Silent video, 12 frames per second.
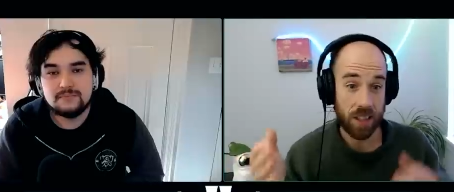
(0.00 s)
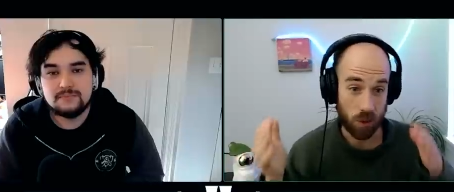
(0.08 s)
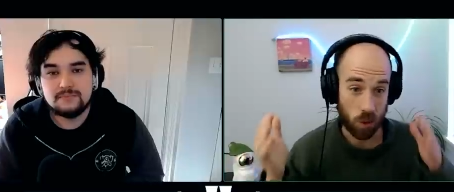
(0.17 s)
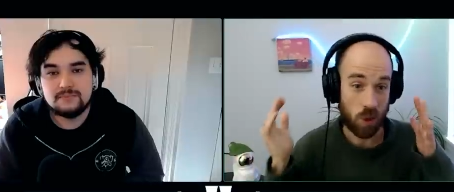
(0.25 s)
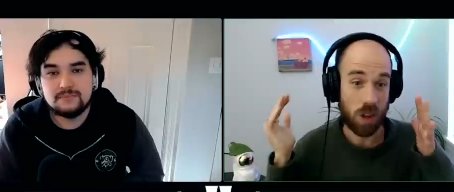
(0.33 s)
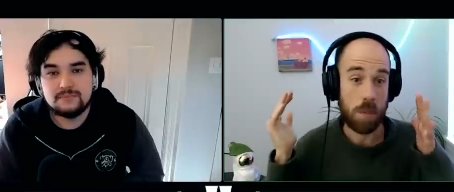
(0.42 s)

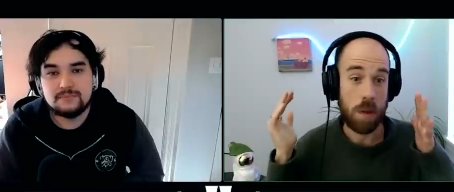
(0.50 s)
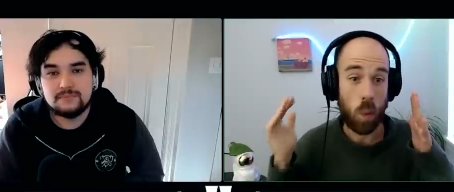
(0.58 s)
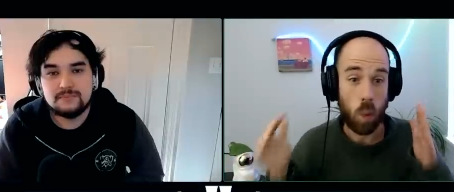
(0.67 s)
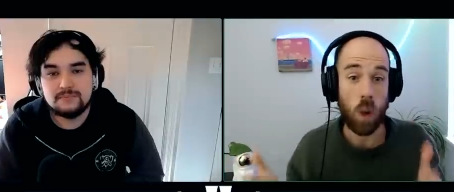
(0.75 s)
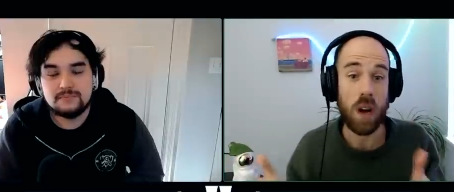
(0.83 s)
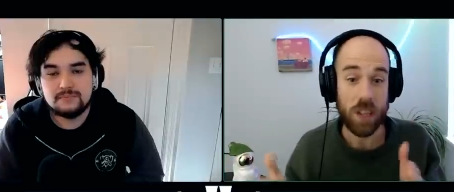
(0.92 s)
Speaker 1: this was going to be a
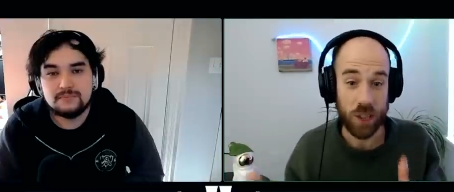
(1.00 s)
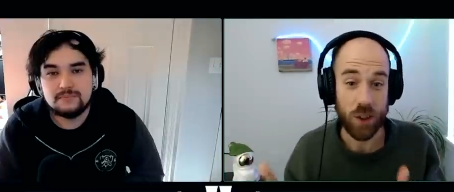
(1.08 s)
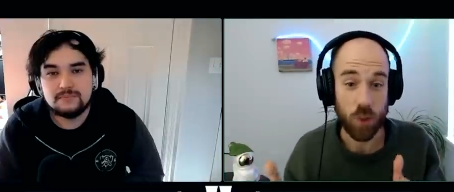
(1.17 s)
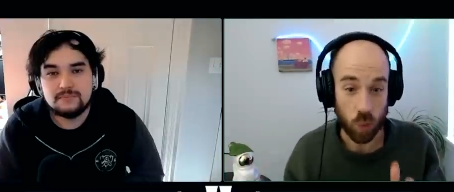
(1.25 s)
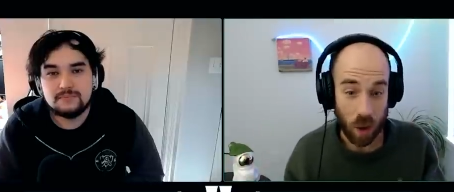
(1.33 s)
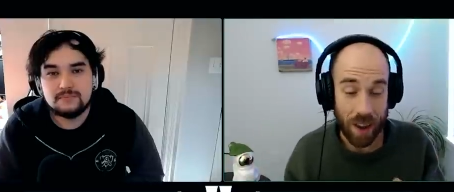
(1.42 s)

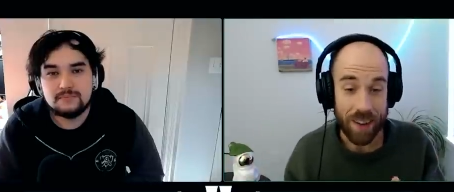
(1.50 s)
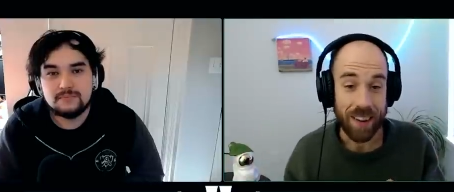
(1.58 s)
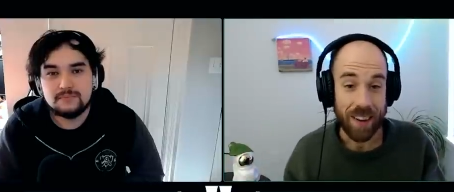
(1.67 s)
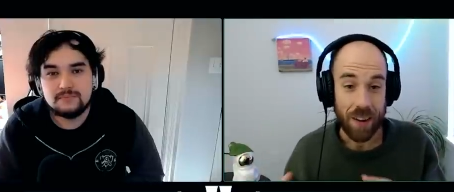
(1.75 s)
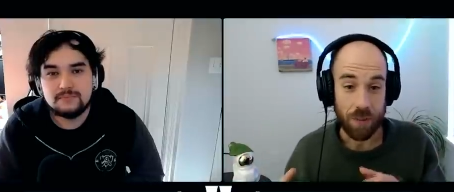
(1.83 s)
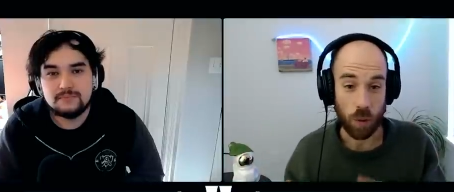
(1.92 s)
one-year
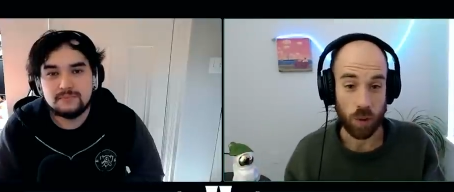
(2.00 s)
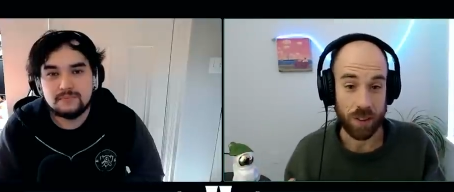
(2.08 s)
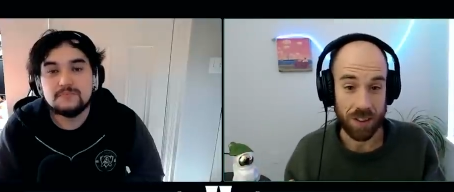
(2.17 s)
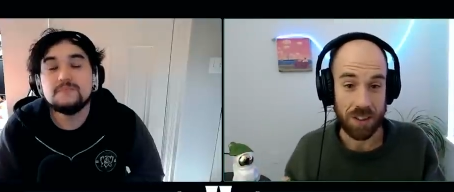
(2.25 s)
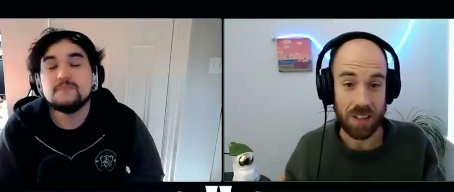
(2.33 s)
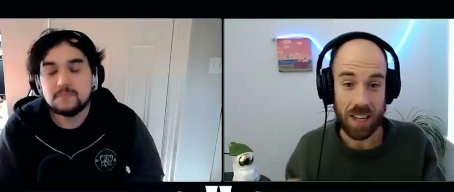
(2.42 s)
run for
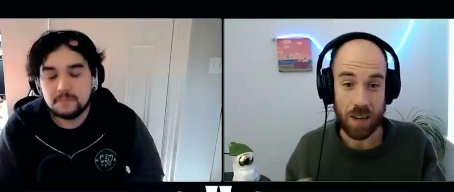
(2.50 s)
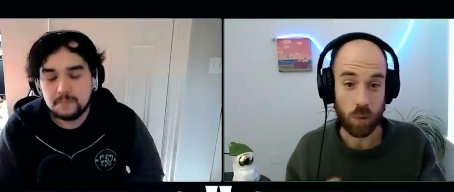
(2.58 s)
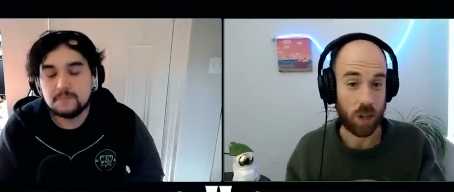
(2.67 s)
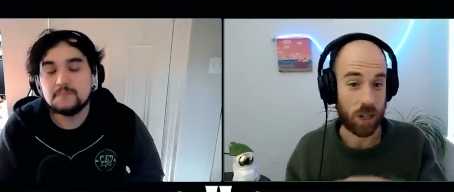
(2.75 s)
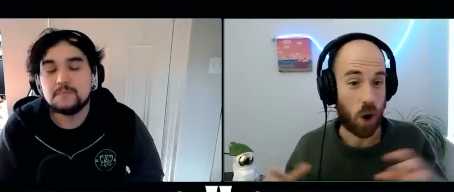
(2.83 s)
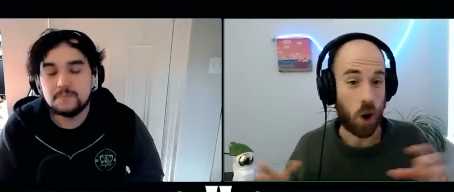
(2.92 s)
this team,
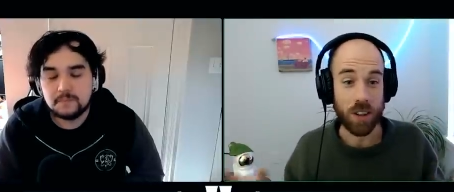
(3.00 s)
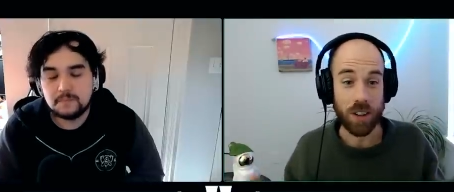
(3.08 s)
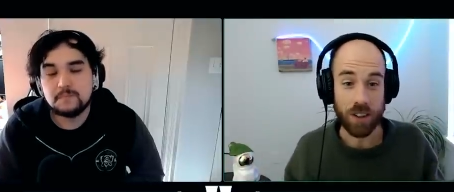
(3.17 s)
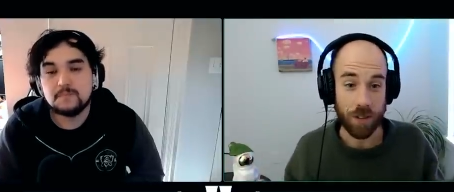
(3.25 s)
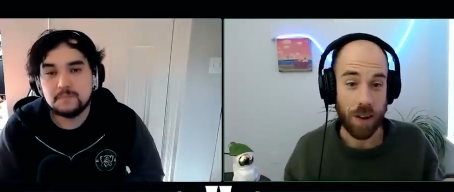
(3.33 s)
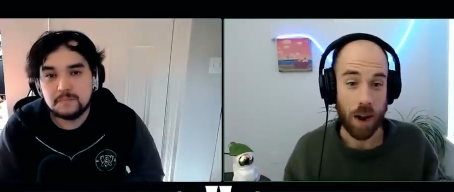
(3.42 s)

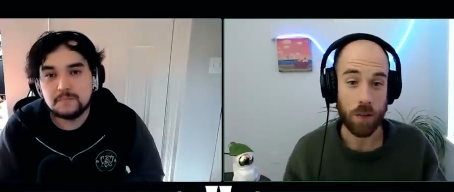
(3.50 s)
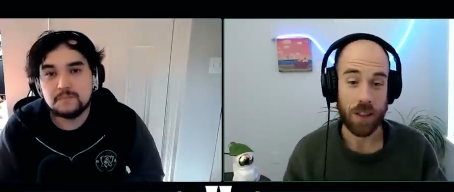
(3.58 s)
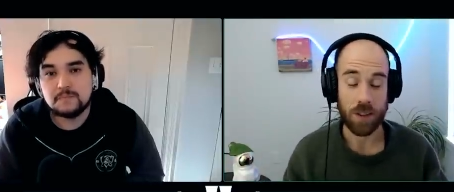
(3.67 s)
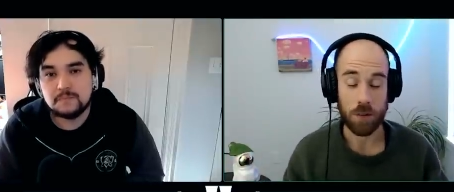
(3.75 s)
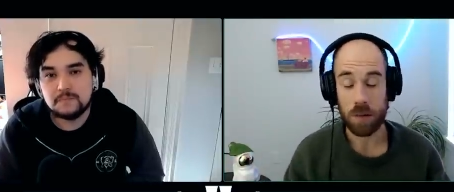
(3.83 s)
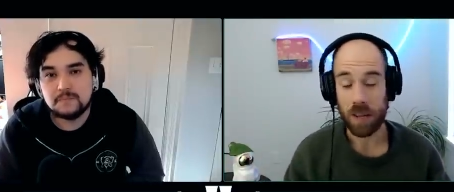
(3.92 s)
regardless of how
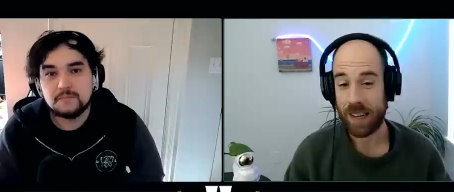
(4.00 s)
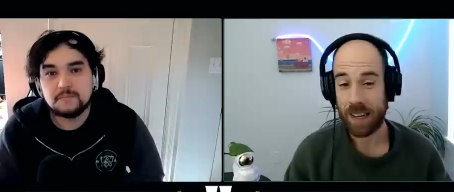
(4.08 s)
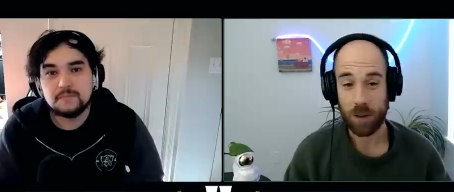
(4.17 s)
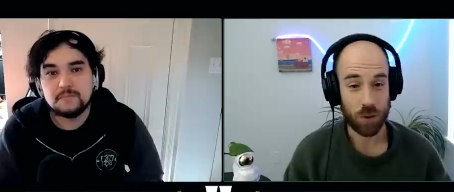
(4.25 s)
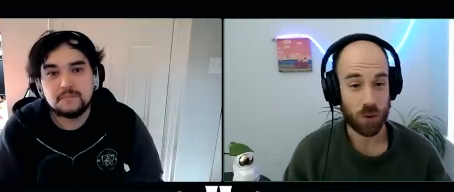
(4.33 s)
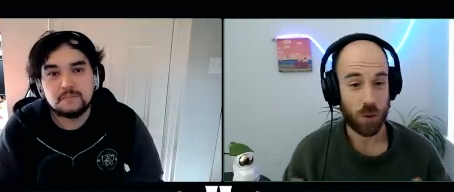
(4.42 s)
things played
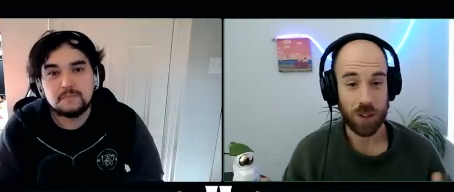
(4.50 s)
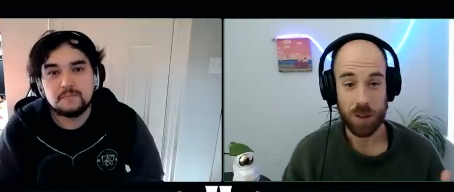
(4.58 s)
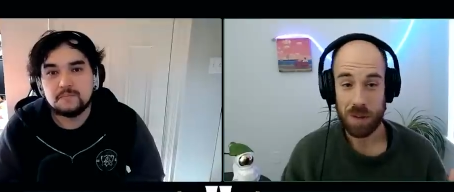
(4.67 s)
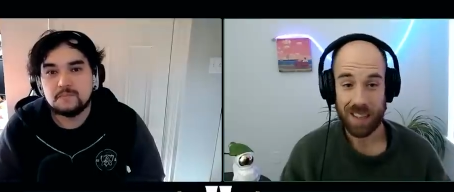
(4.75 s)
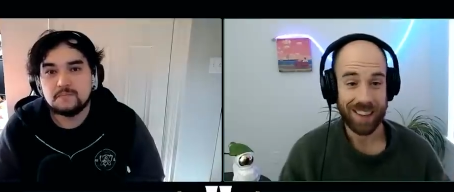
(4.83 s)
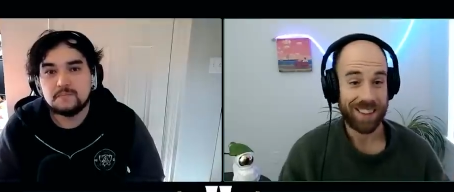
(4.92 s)
out, solely
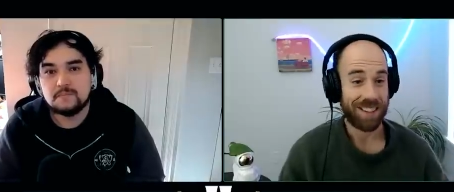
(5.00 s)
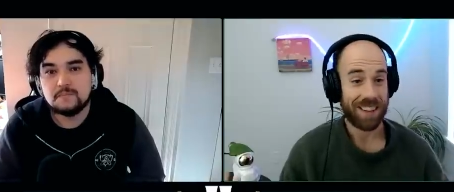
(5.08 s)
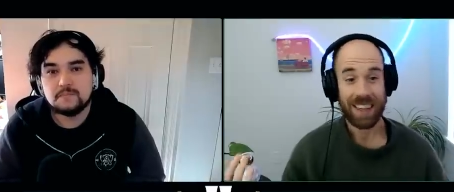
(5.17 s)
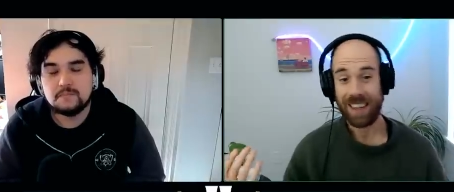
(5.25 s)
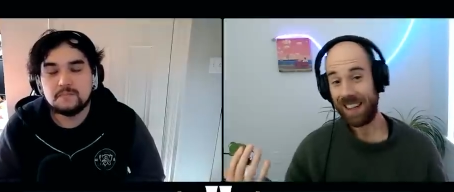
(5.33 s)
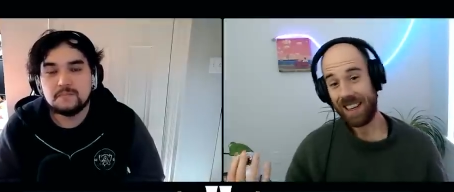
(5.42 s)
because
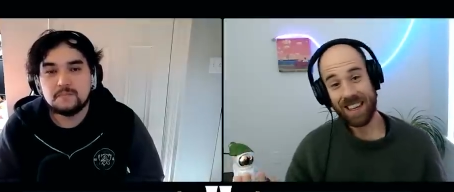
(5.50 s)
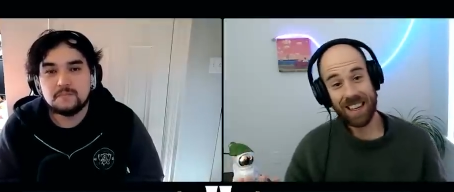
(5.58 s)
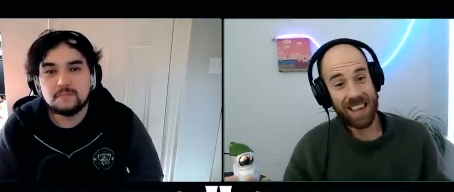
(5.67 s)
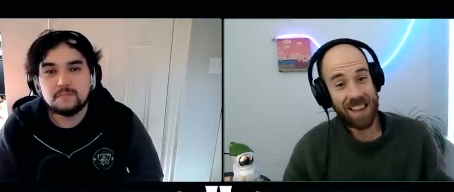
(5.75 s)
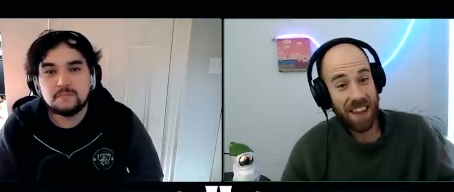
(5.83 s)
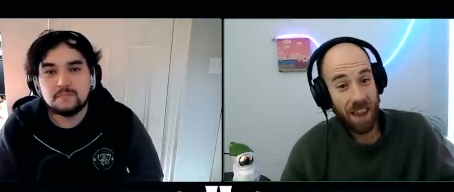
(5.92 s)

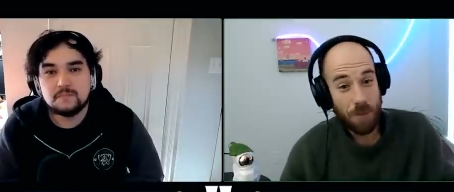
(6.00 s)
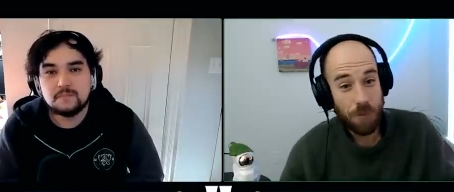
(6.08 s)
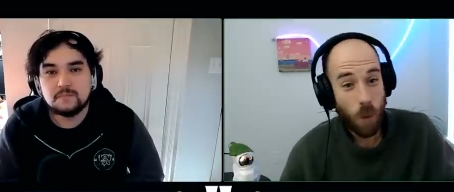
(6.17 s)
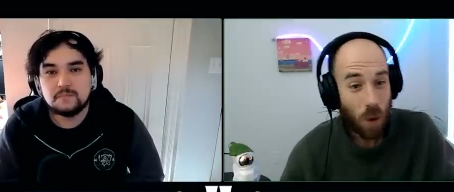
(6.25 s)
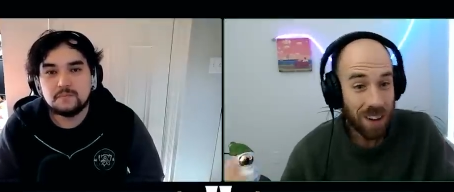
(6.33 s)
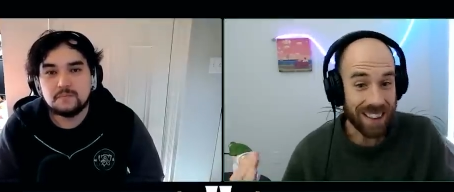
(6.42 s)
you can't
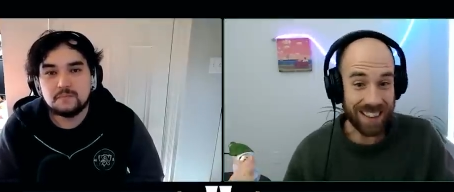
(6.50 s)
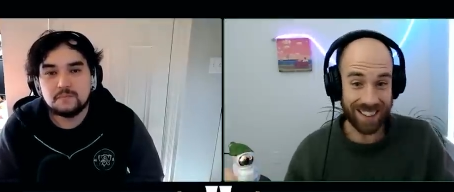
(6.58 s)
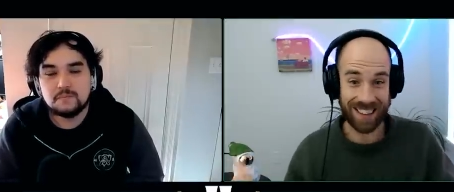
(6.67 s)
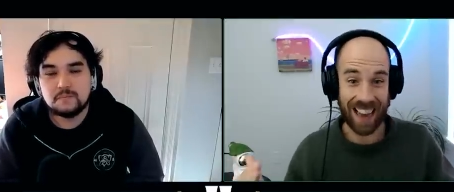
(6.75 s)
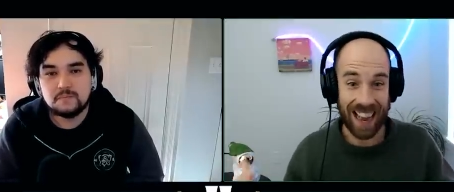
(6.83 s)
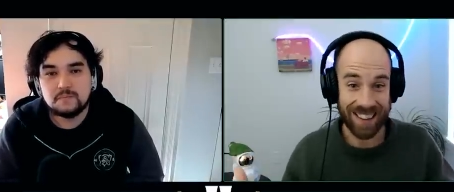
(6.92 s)
afford
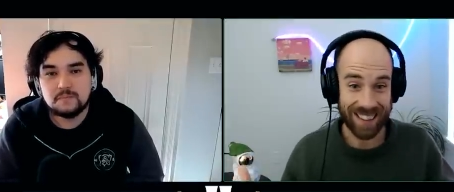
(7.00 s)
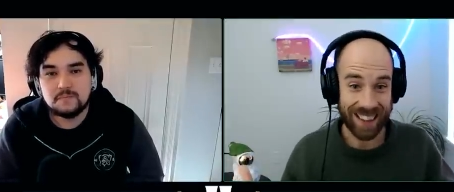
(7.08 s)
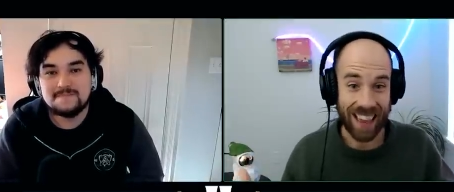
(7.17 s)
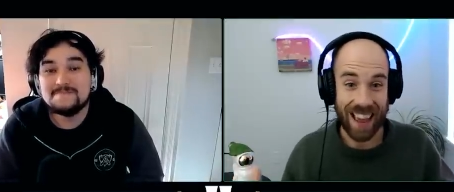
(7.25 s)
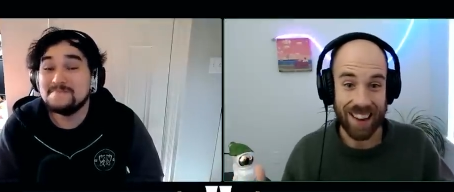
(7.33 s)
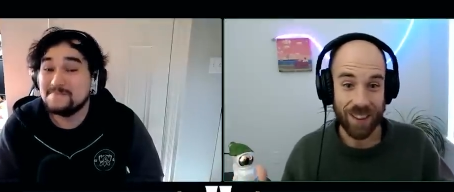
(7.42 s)
these guys
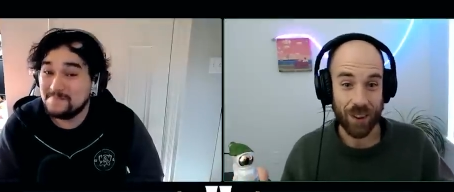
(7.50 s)
again.